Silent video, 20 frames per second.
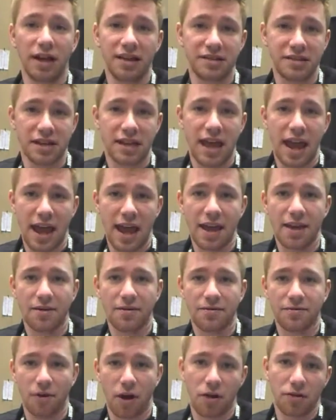
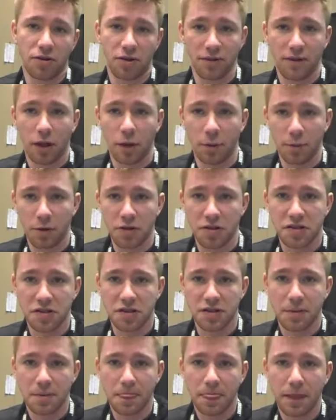SDK for other
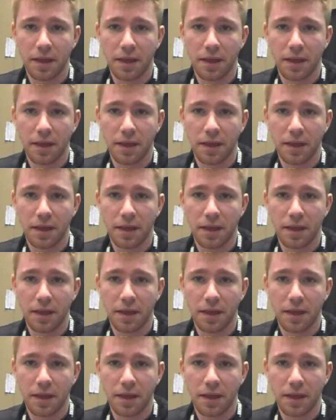developers.